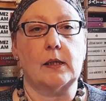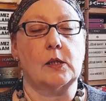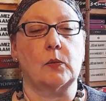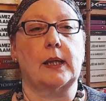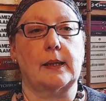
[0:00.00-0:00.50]

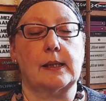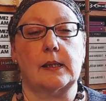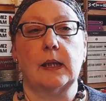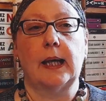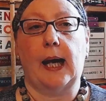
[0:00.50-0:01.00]
So
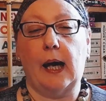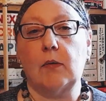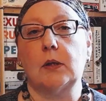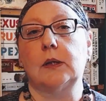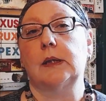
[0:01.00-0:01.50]
that's
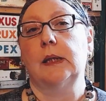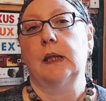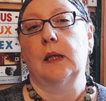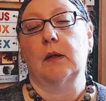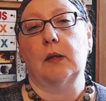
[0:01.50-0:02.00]
Harold,
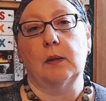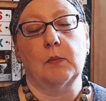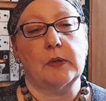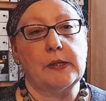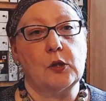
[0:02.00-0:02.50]

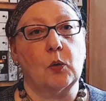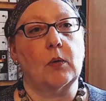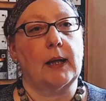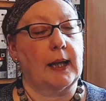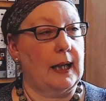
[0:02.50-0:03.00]

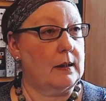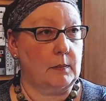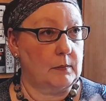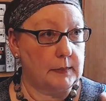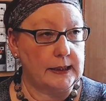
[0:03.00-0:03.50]
Restorer, and
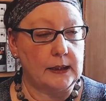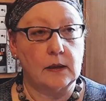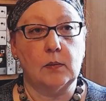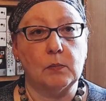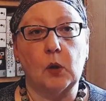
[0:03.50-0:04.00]

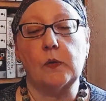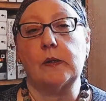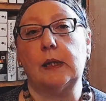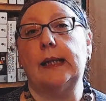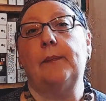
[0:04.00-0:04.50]
Mean
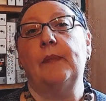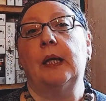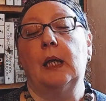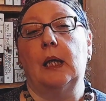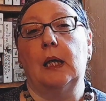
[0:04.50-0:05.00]
mostly.
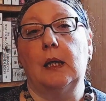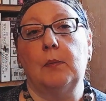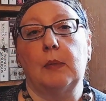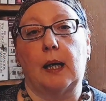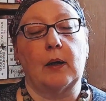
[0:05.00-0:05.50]

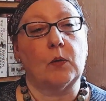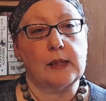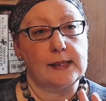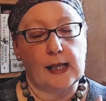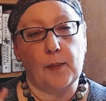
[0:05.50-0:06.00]
I only
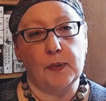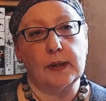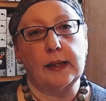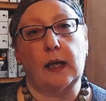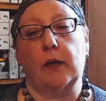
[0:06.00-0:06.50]
sampled
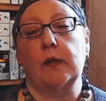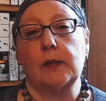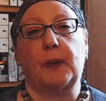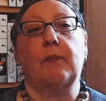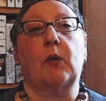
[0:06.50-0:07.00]
the others,
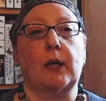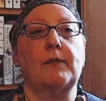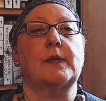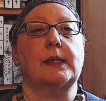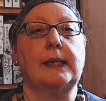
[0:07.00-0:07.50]
but what
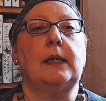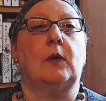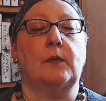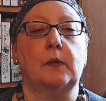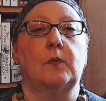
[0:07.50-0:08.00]
I've seen
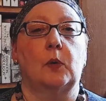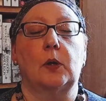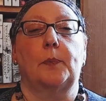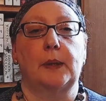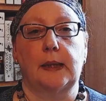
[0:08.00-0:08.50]
of the
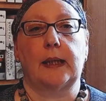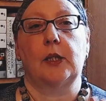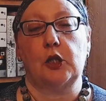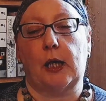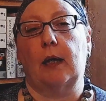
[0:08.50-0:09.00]
world building in
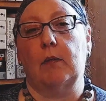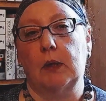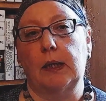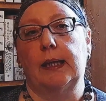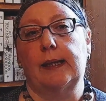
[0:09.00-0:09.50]

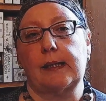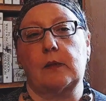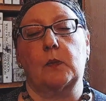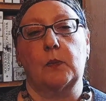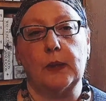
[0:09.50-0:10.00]
general,
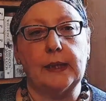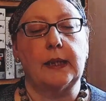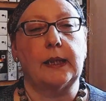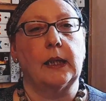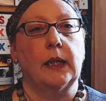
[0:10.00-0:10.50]
it's
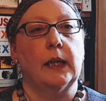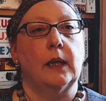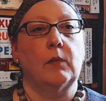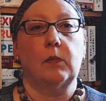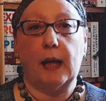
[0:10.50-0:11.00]
really
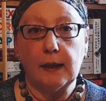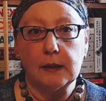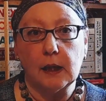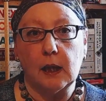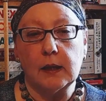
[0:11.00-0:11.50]
well
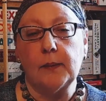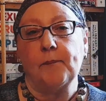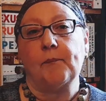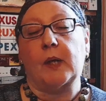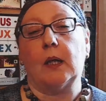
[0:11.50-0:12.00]
done,
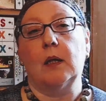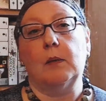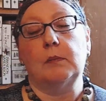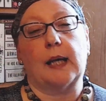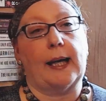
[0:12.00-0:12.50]

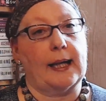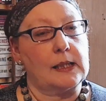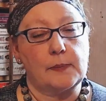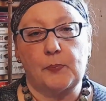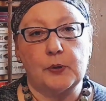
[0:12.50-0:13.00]

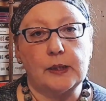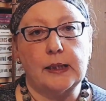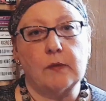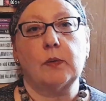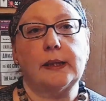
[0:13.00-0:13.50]

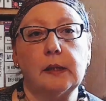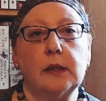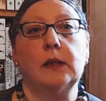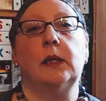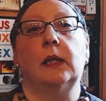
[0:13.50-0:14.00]
expertly
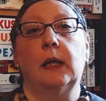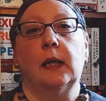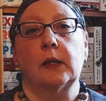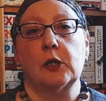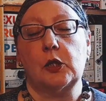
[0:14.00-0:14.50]
written.
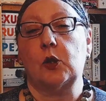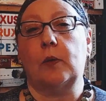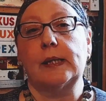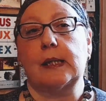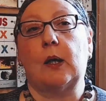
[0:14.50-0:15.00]
The
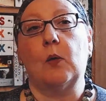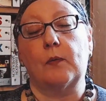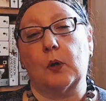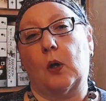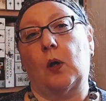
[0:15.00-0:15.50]
stories
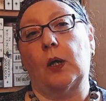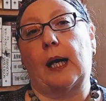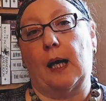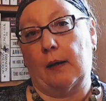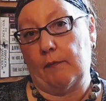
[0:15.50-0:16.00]
overall
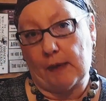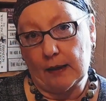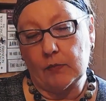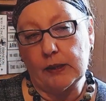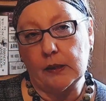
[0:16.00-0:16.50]
are
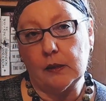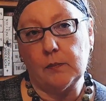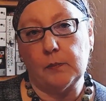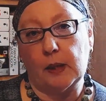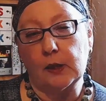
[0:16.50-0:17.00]
well written,
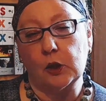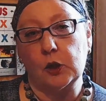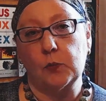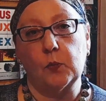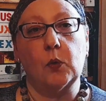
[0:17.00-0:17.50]

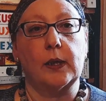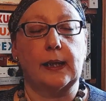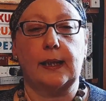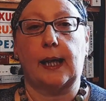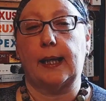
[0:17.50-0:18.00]
much more
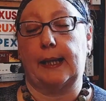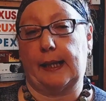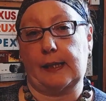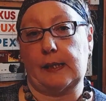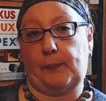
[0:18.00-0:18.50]
than I
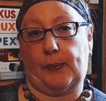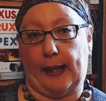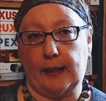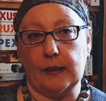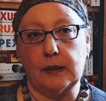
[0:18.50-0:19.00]

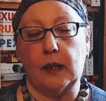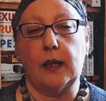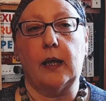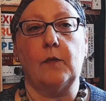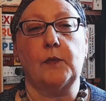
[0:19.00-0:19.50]
expected, I
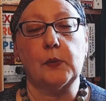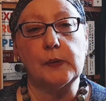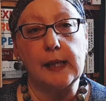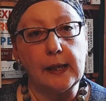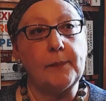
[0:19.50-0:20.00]
have to
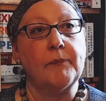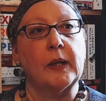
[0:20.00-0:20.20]
say.